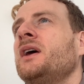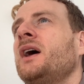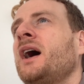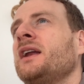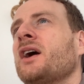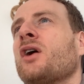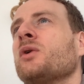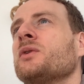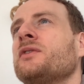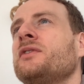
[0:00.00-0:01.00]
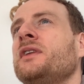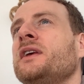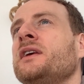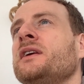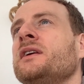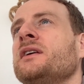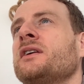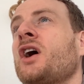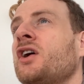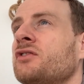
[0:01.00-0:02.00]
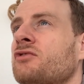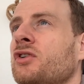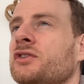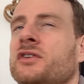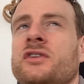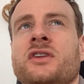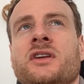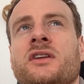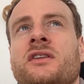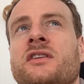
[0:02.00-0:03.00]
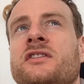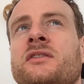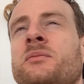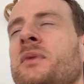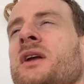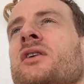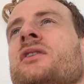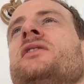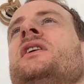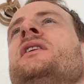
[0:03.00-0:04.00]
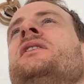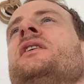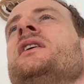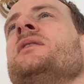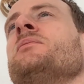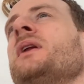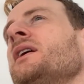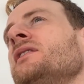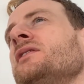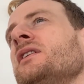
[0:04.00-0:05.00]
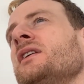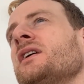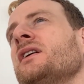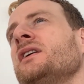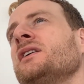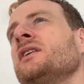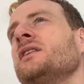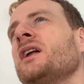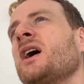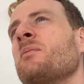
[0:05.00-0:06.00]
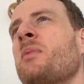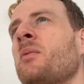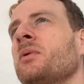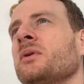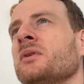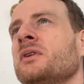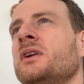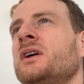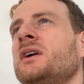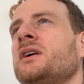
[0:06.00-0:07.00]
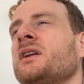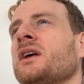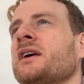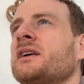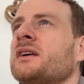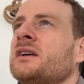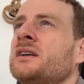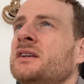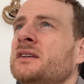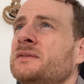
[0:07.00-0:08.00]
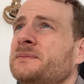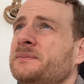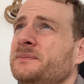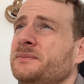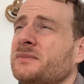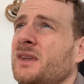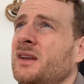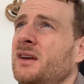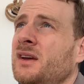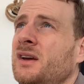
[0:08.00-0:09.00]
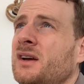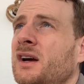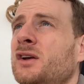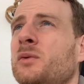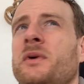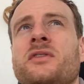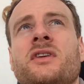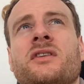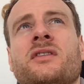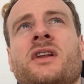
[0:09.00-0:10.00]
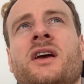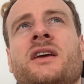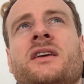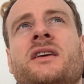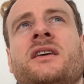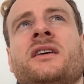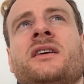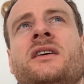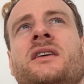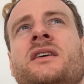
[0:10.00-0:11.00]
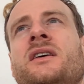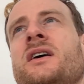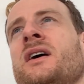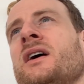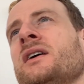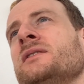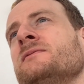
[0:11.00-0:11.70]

and it holds the curtain rod, this big long cylinder in place. And they're like a bobble, like kind of almost looks like a